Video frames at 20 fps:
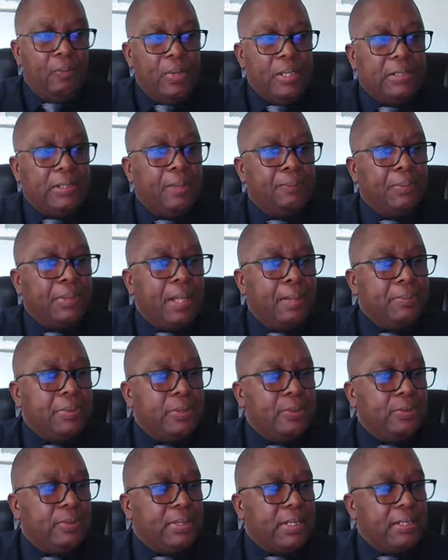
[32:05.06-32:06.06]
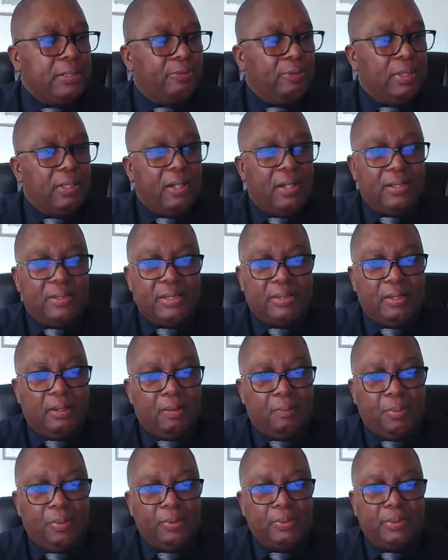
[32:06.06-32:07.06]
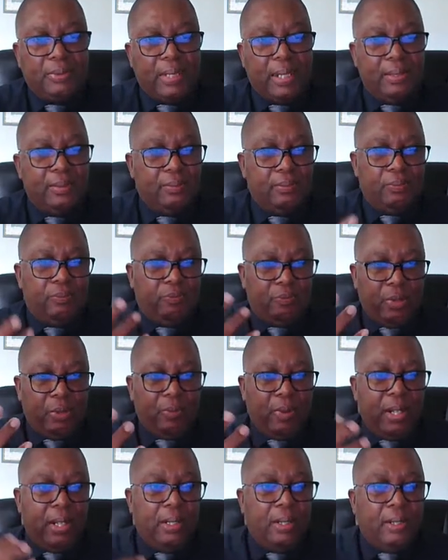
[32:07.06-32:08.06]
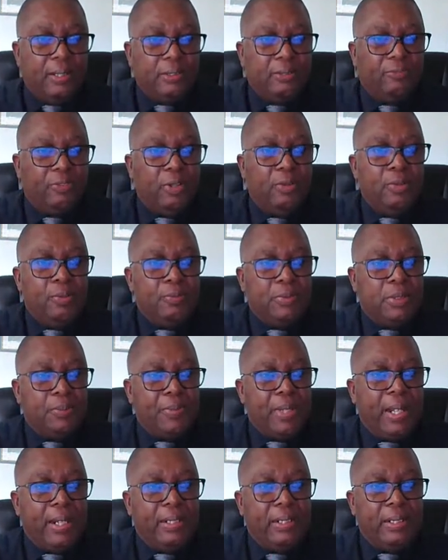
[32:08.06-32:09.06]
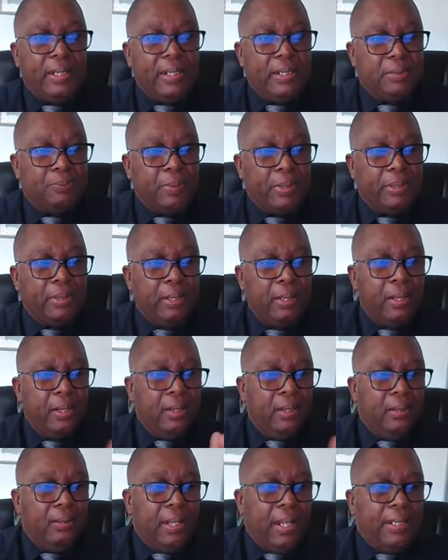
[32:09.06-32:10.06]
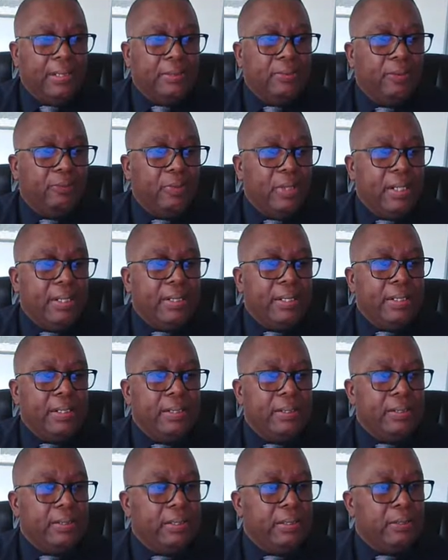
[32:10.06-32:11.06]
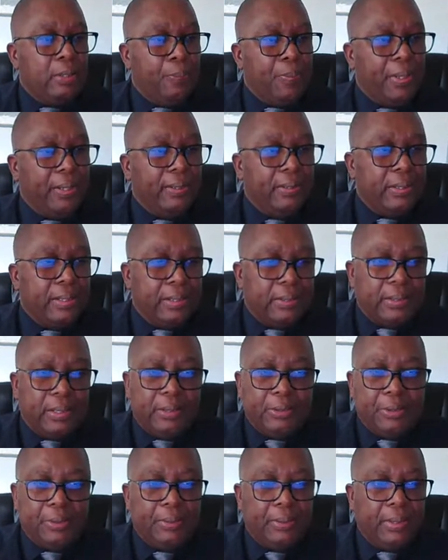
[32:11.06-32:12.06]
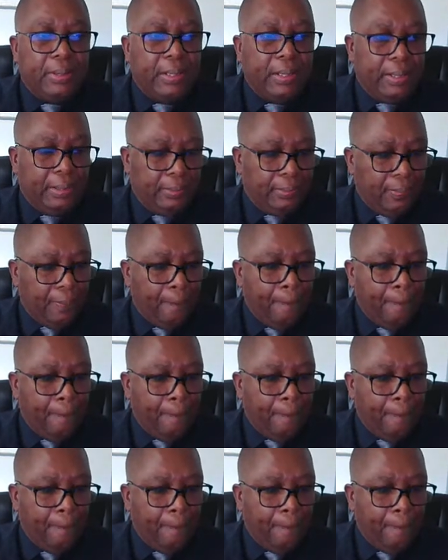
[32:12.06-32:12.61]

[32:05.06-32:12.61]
We sometimes use these for larger samples that require larger volumes to be analyzed, but that is not really the, the topic of the discussion today.